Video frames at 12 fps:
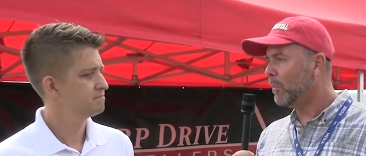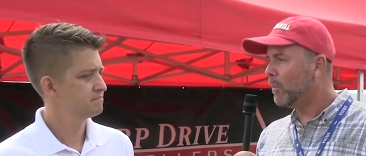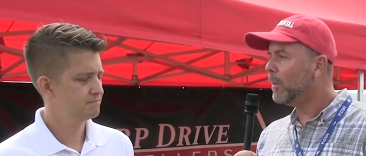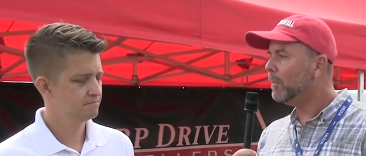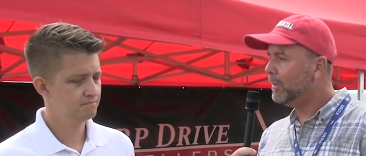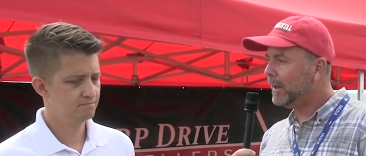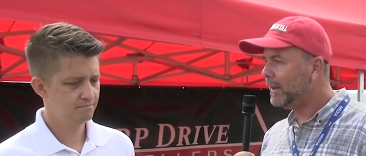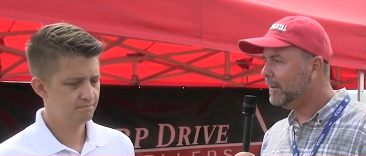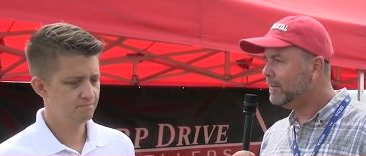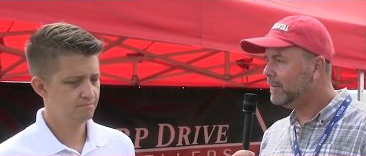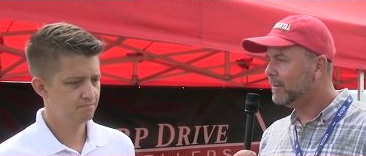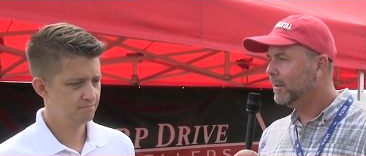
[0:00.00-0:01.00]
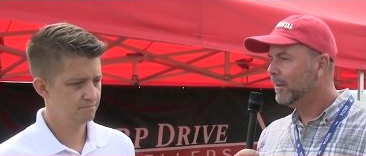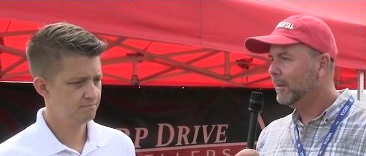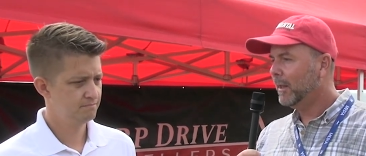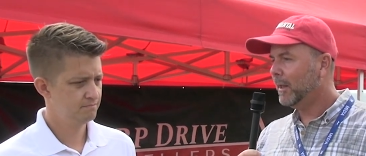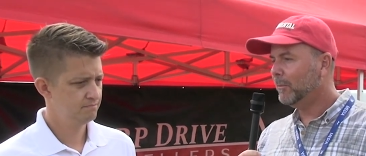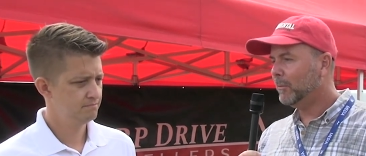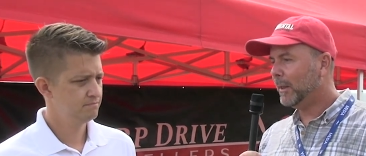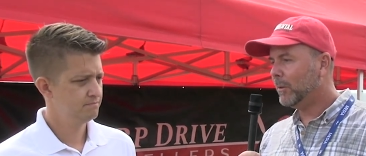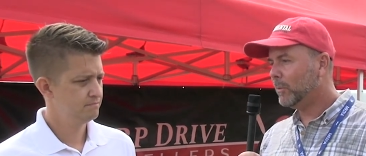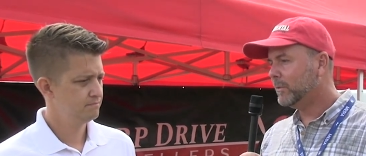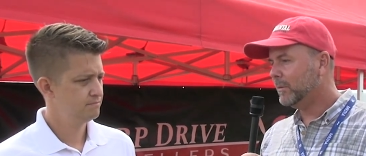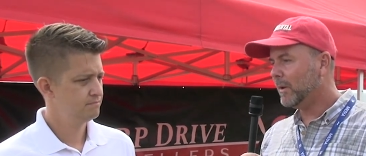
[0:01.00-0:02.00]
Speaker 1: more blades, and
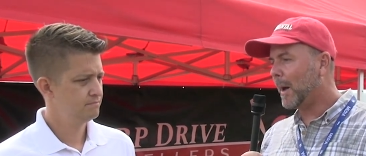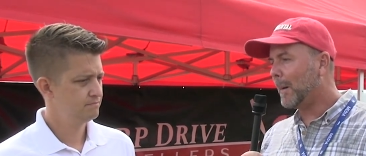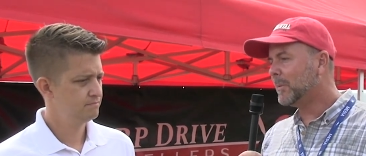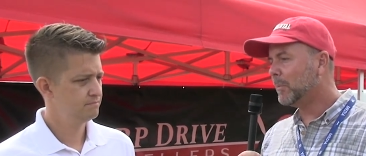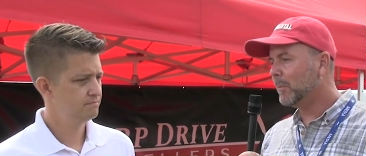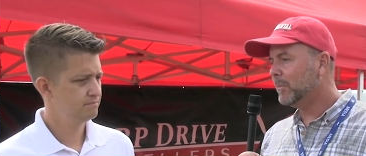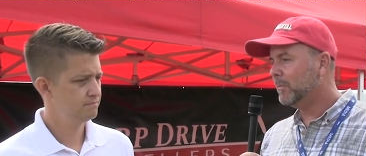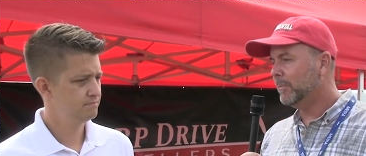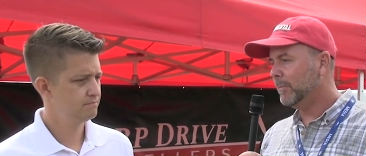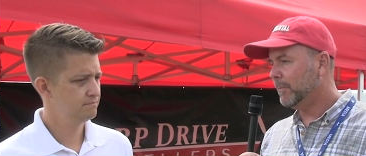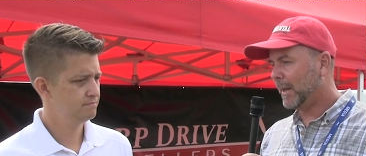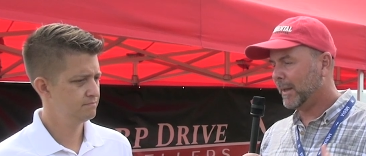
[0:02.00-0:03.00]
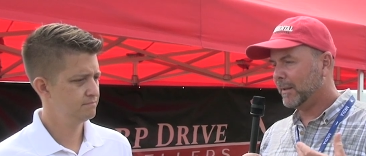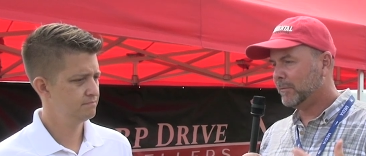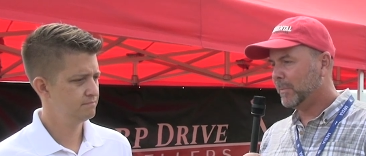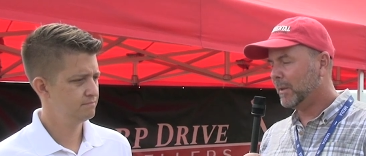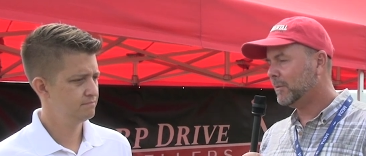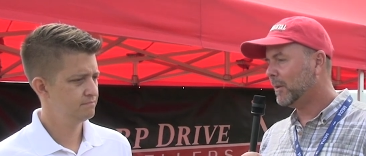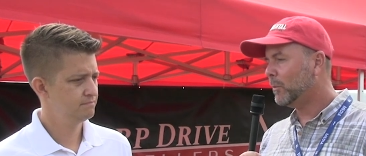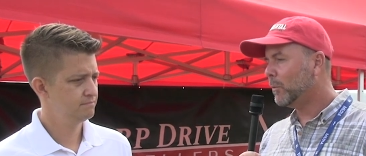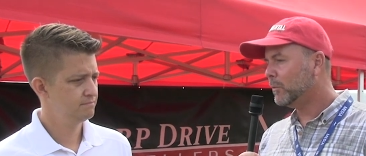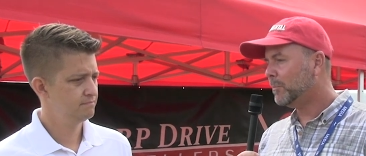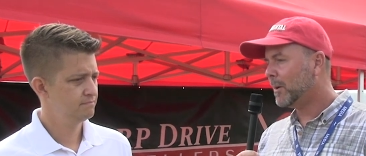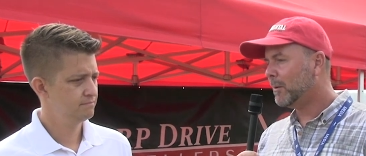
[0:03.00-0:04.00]
like what's the optimum, I guess, based on
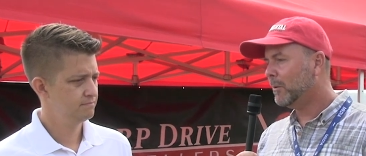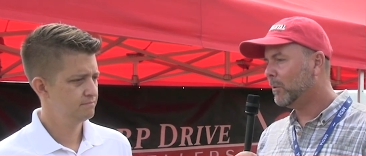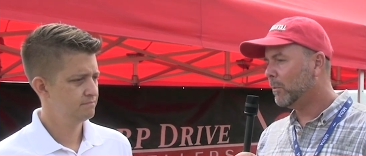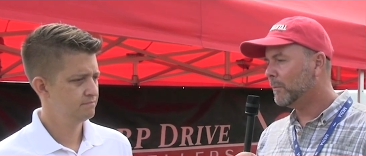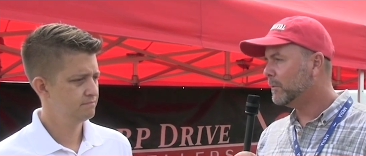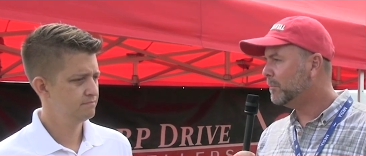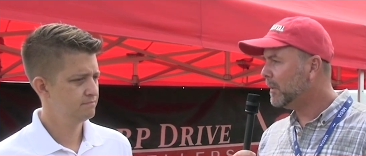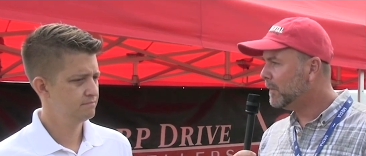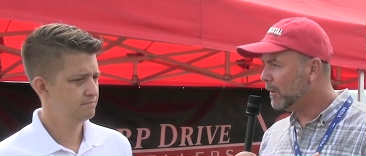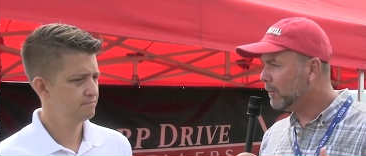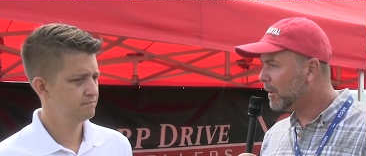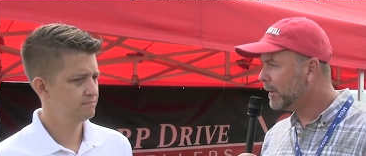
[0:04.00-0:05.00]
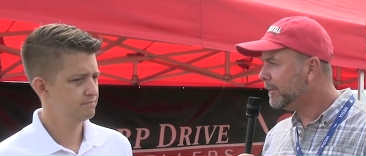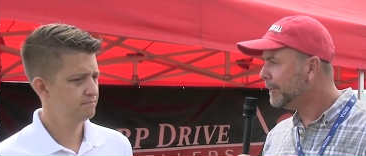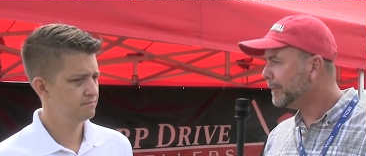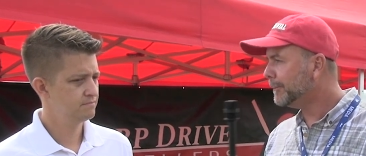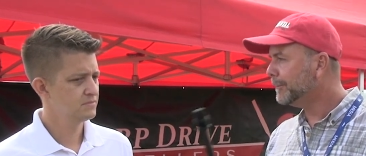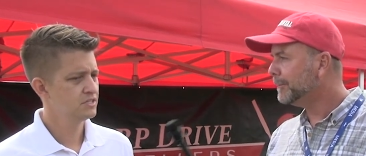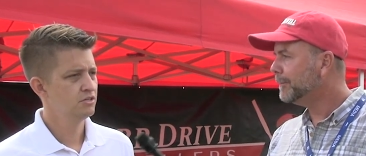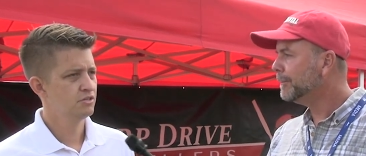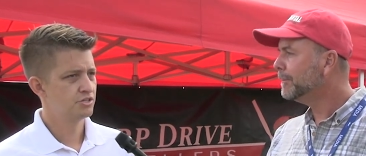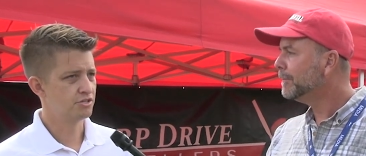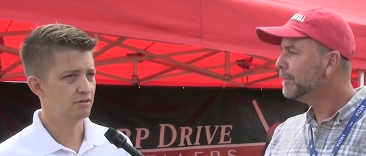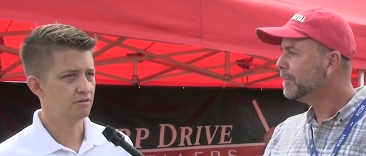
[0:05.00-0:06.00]
horsepower or the speed that you're running?
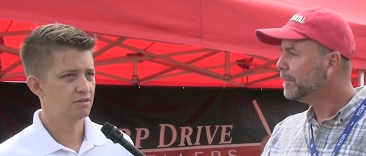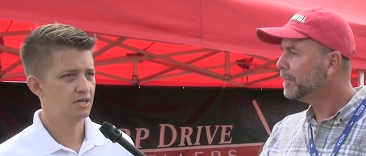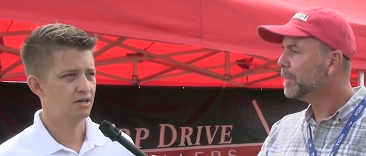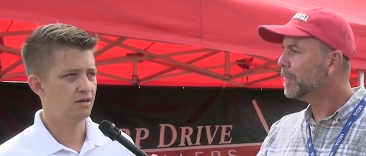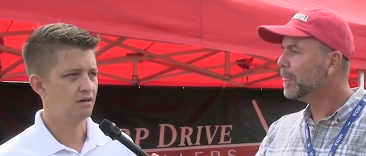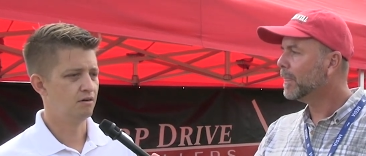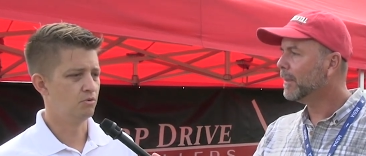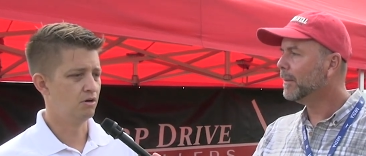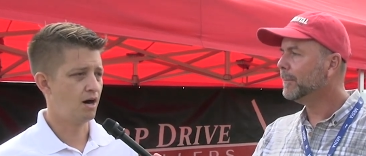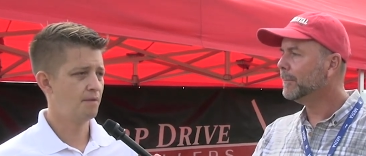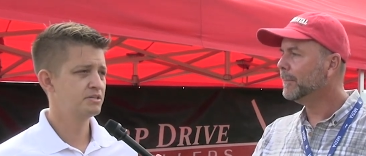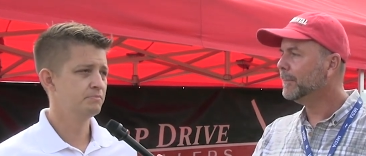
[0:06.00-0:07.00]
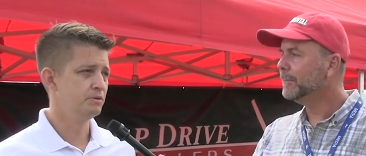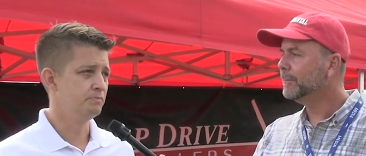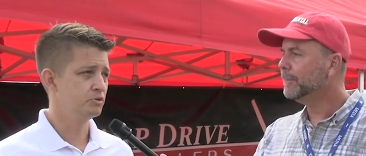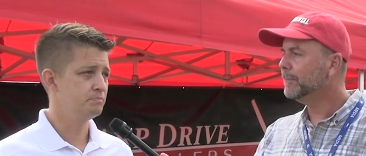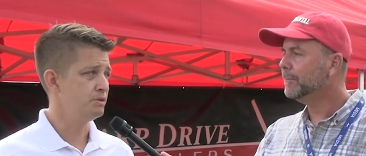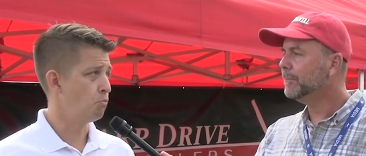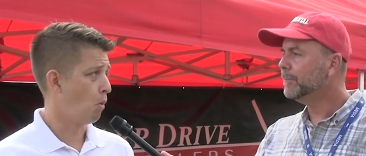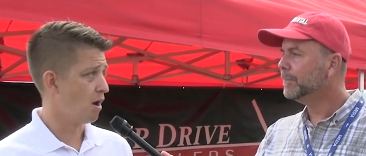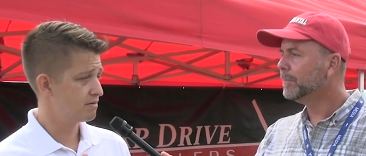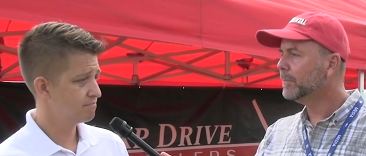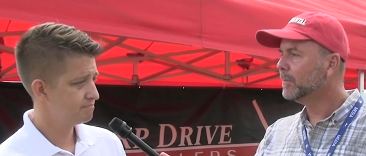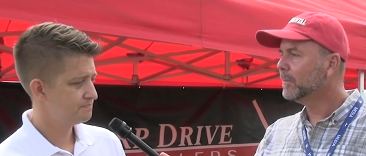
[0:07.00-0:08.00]
Speaker 2: Sure. Well, optimum would be
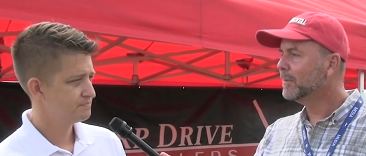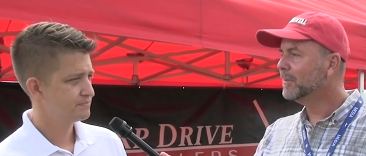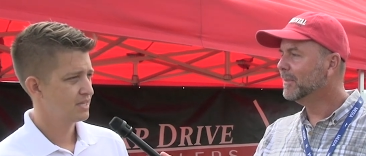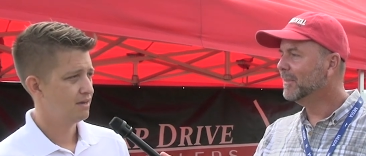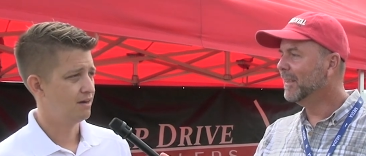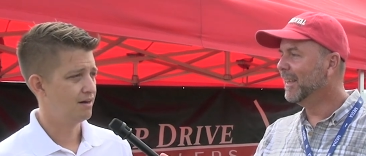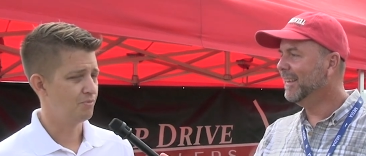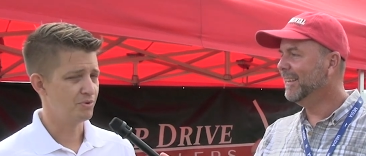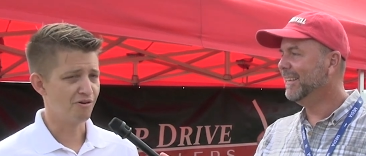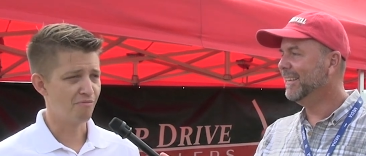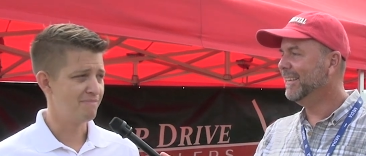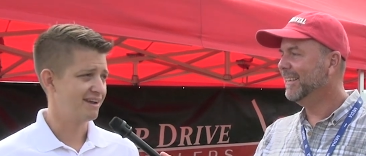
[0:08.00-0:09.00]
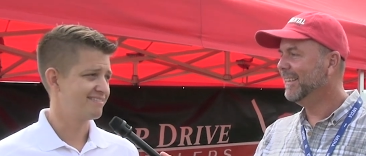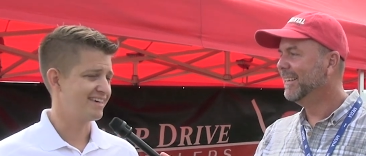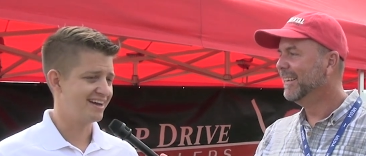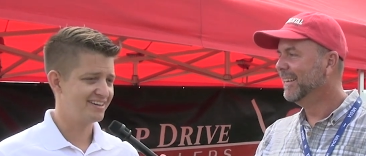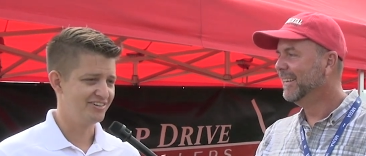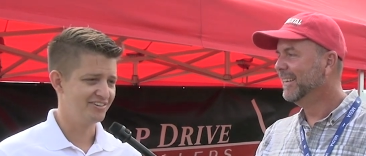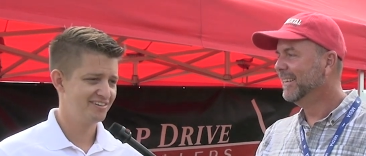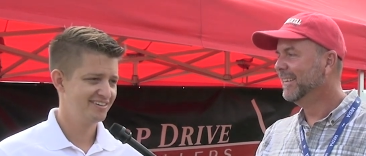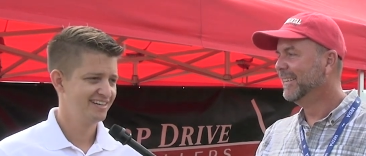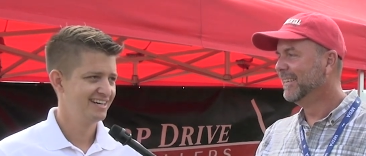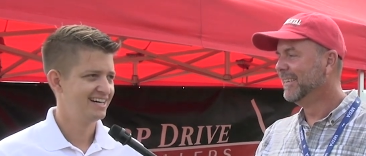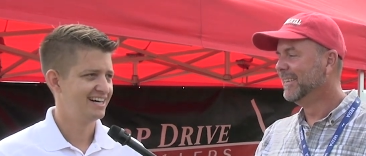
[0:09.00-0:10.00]
1. We don't make that here.
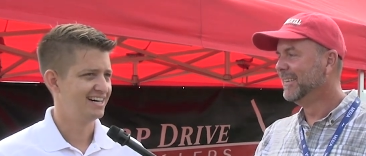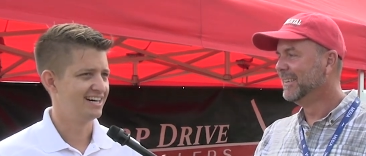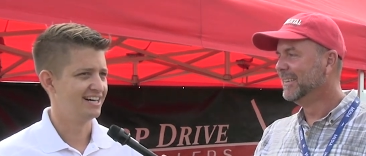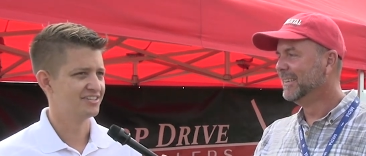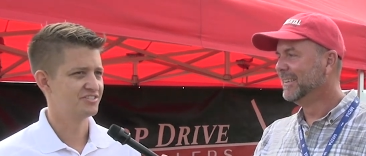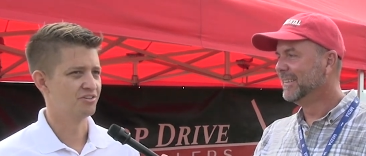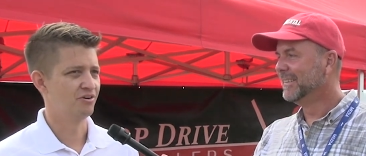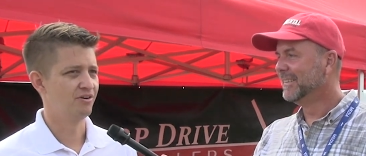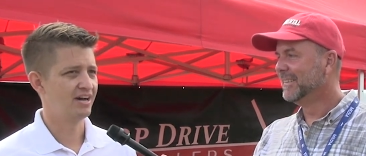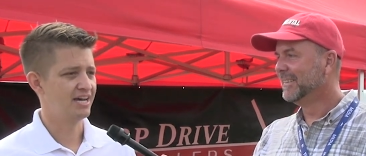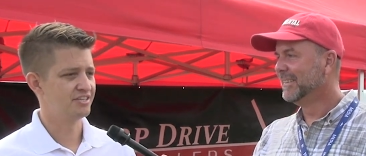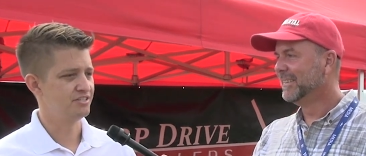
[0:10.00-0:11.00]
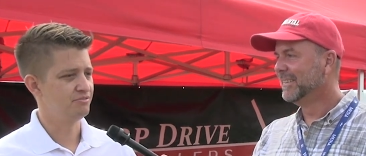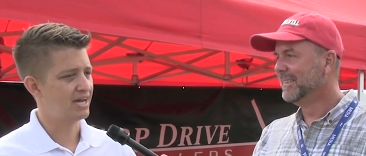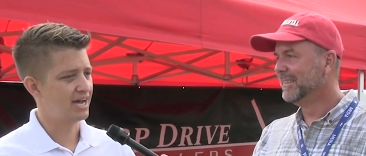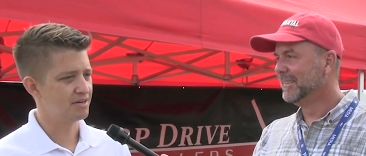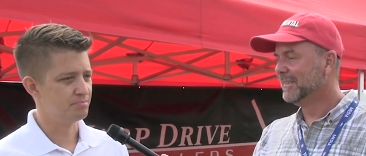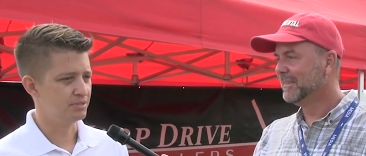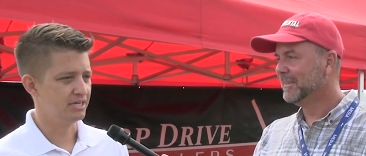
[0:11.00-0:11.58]
So as you add